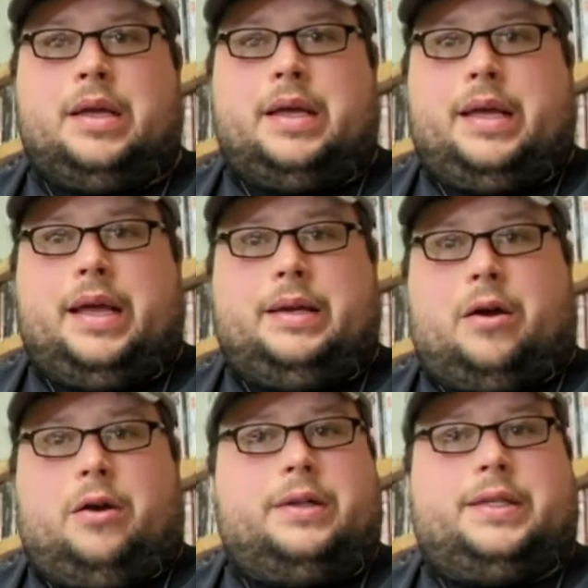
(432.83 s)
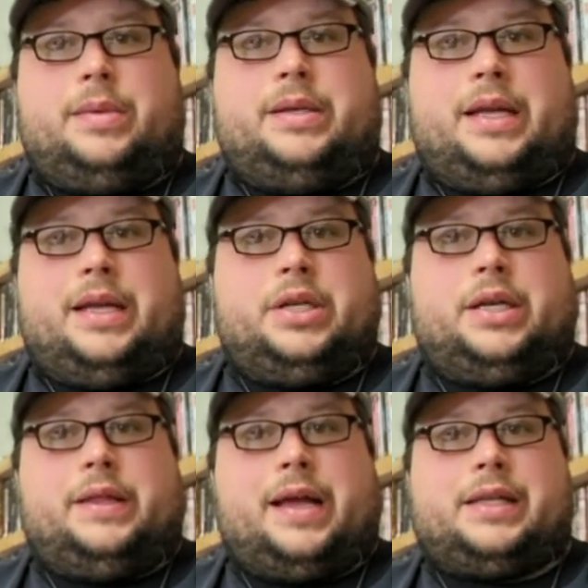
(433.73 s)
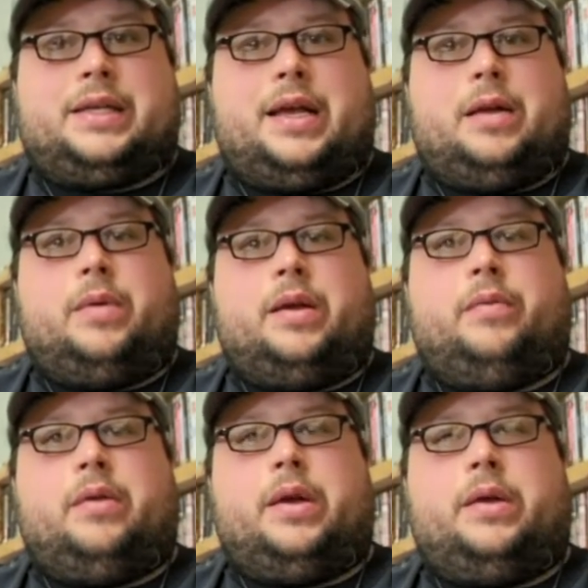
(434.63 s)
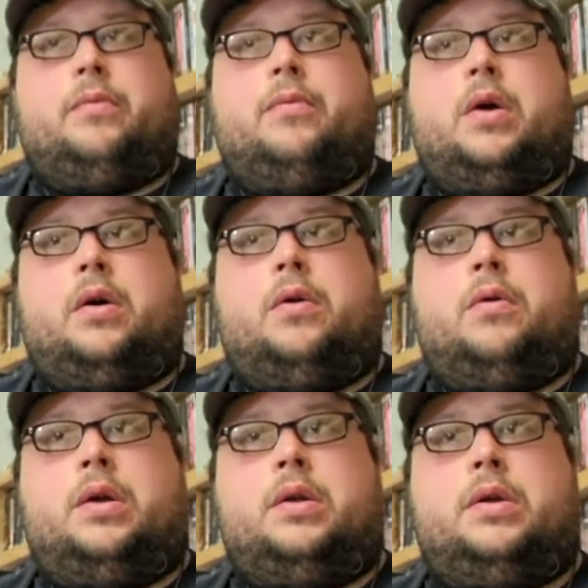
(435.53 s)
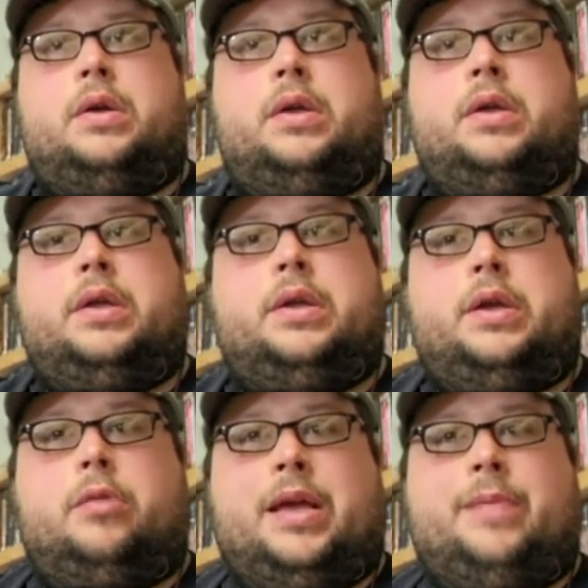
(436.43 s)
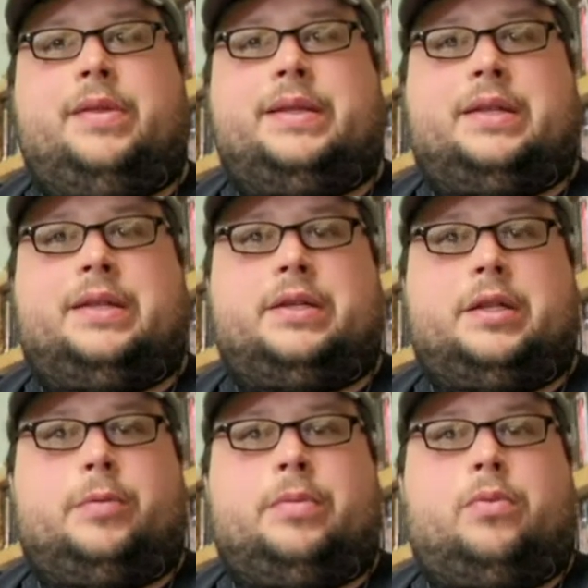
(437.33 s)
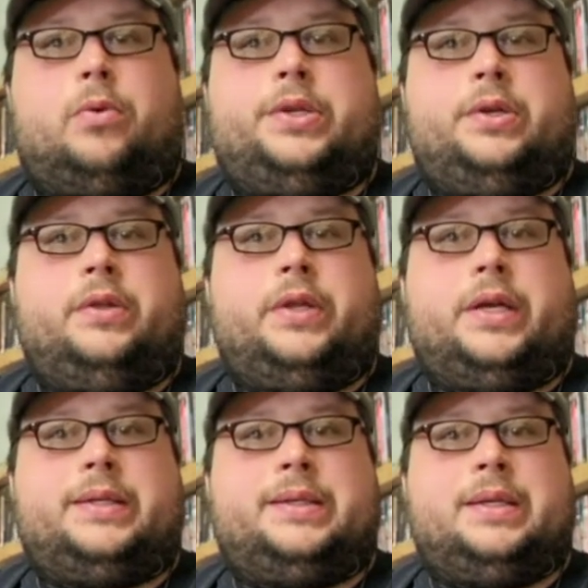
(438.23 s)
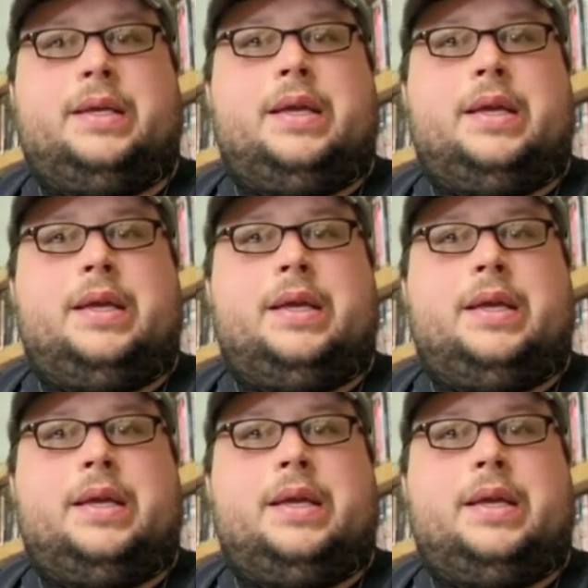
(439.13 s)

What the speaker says: it garnered some attention. And that's kind of when we went, whoa, you know, maybe there's a little bit more to this.